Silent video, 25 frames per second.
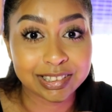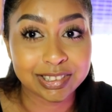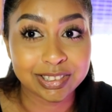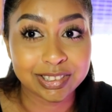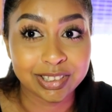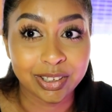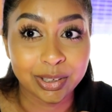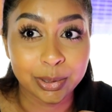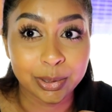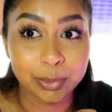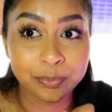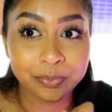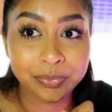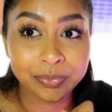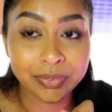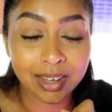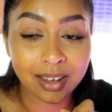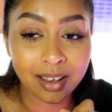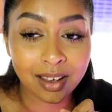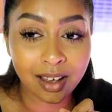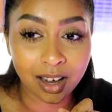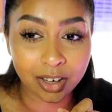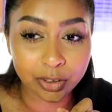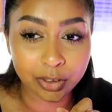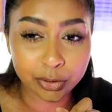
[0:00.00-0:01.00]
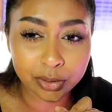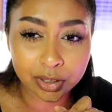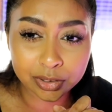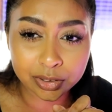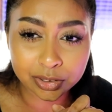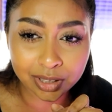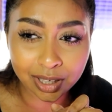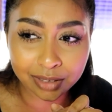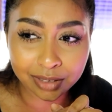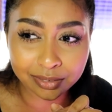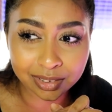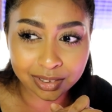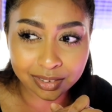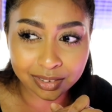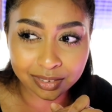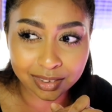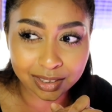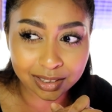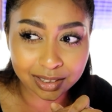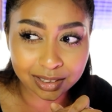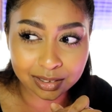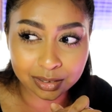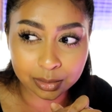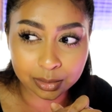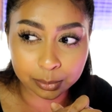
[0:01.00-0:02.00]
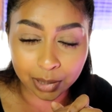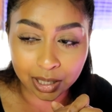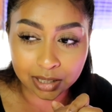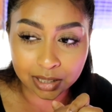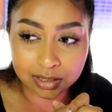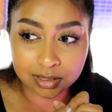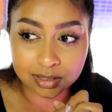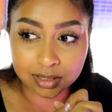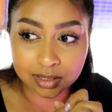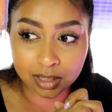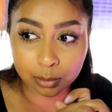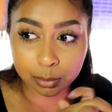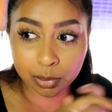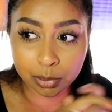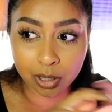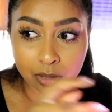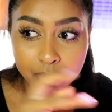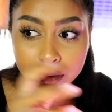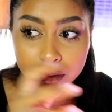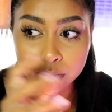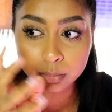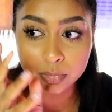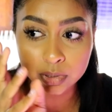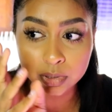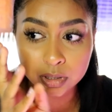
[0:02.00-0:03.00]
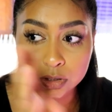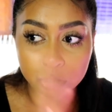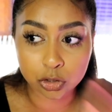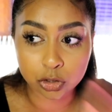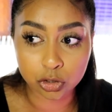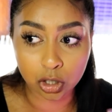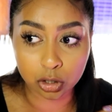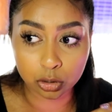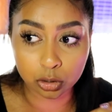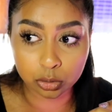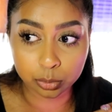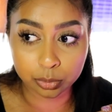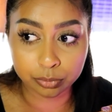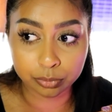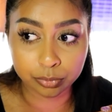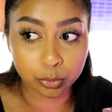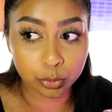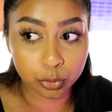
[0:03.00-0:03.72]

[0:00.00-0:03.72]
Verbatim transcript: So I don't know, I don't have anything bad to say apart from the struggle with